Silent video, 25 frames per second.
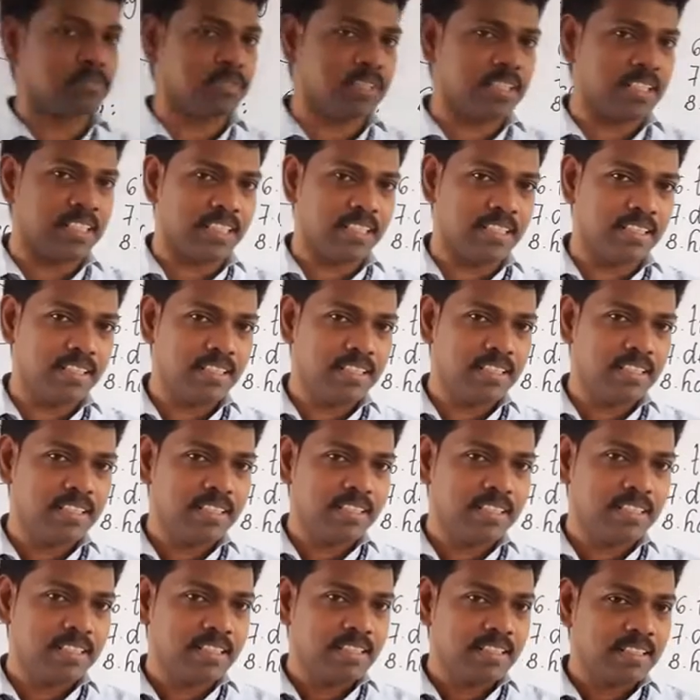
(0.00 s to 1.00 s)
tree,
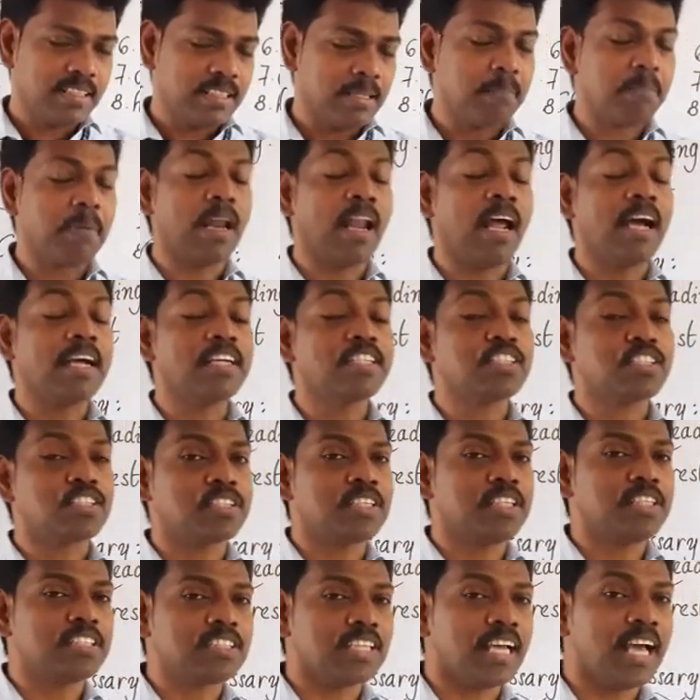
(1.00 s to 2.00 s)
the palash
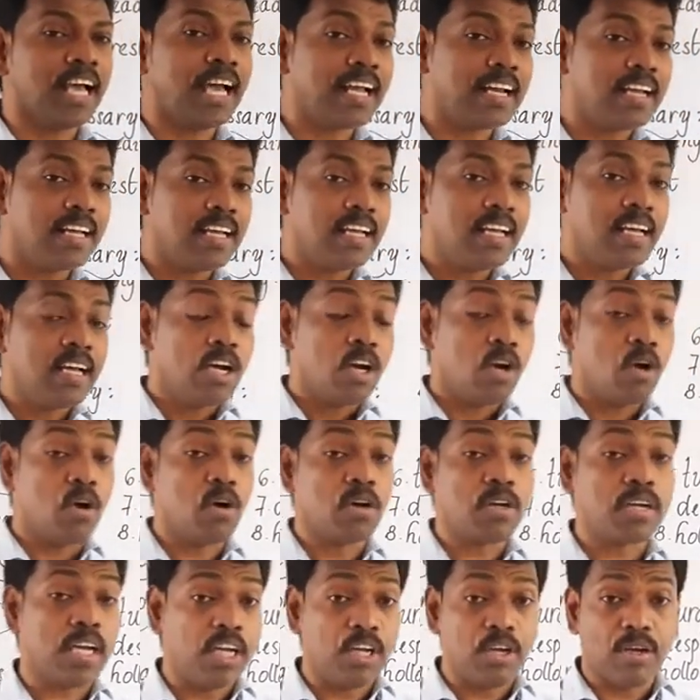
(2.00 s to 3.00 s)
tree said,
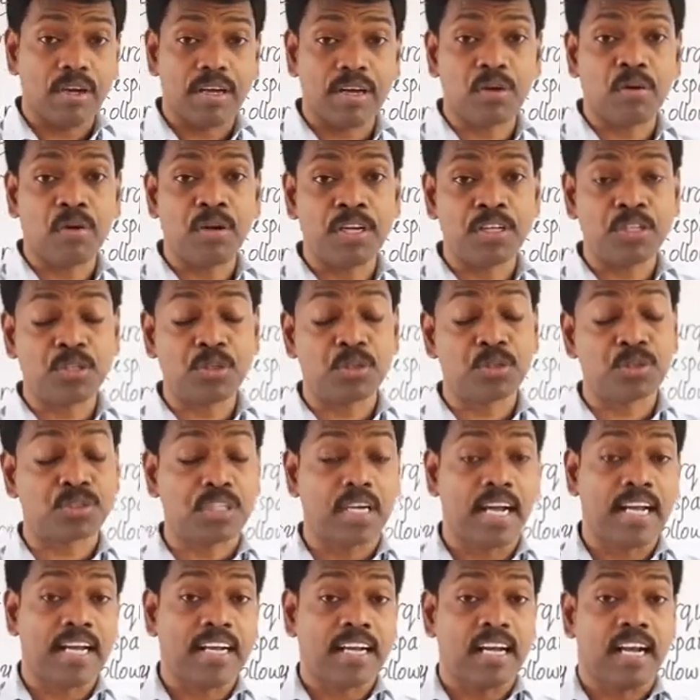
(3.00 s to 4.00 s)
okay, you are going to
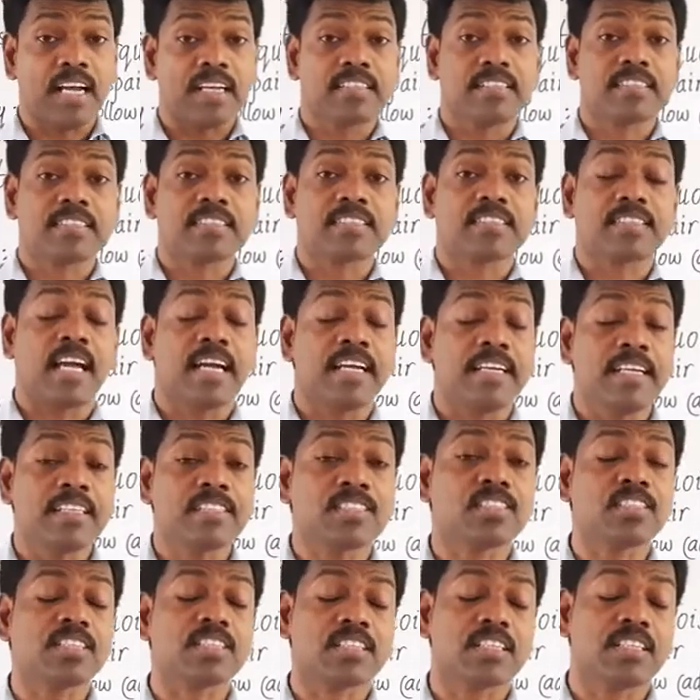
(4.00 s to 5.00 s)
shine like the shining
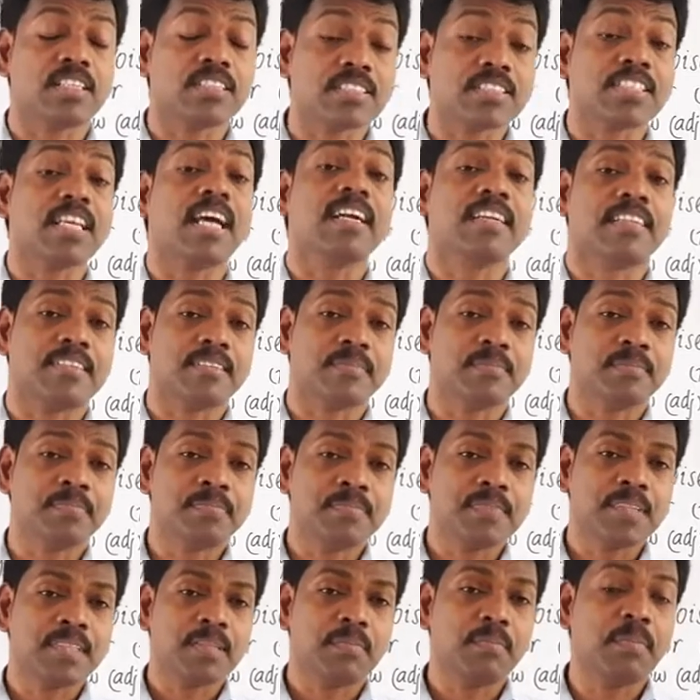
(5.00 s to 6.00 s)
sun,
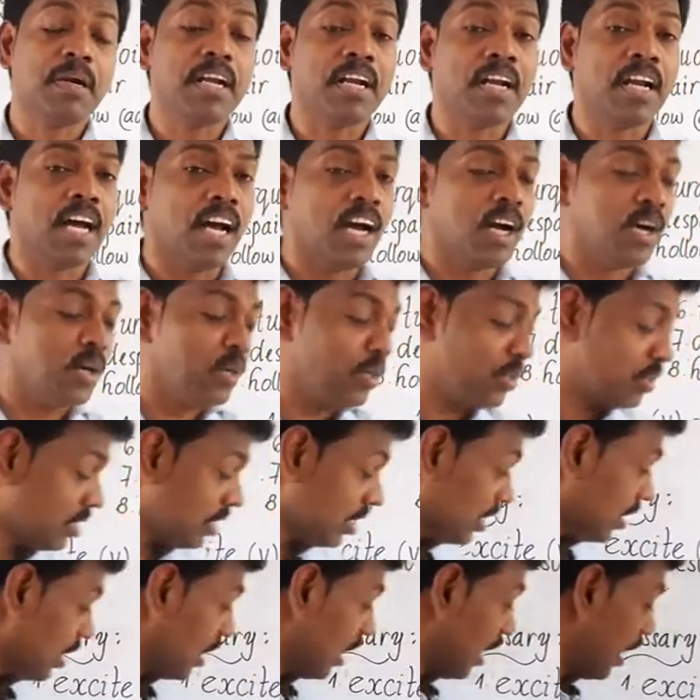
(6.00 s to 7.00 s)
but now
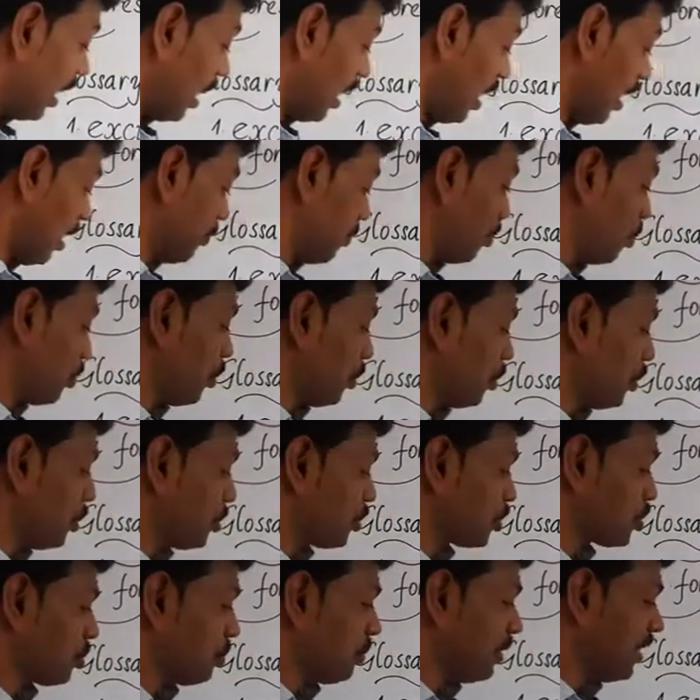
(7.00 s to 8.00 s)
I am
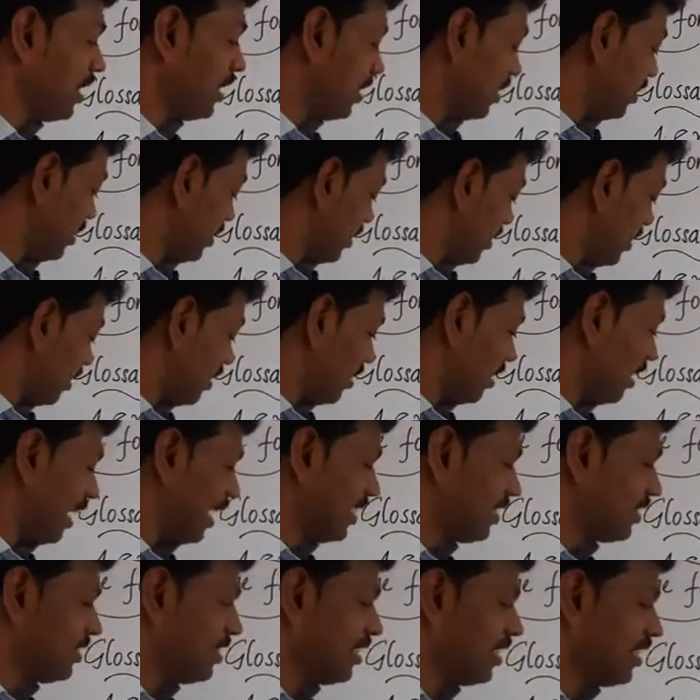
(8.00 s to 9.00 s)
going to be
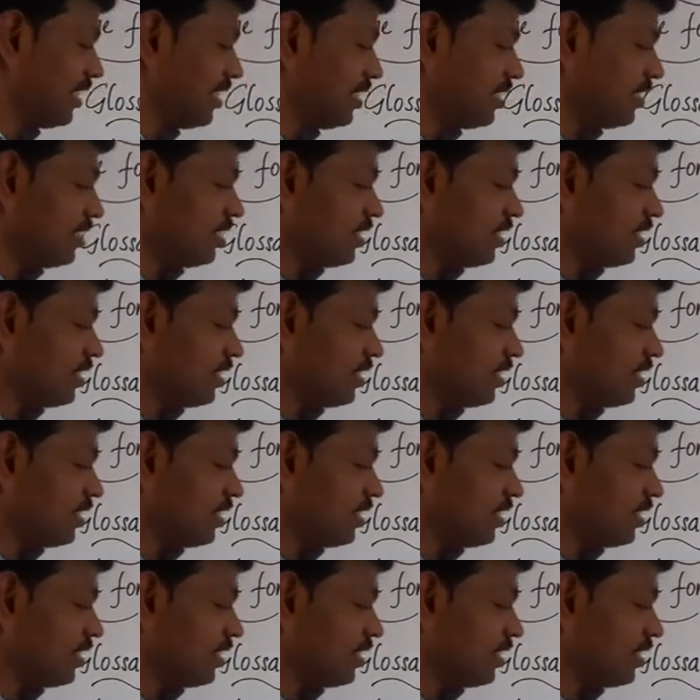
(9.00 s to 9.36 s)
like the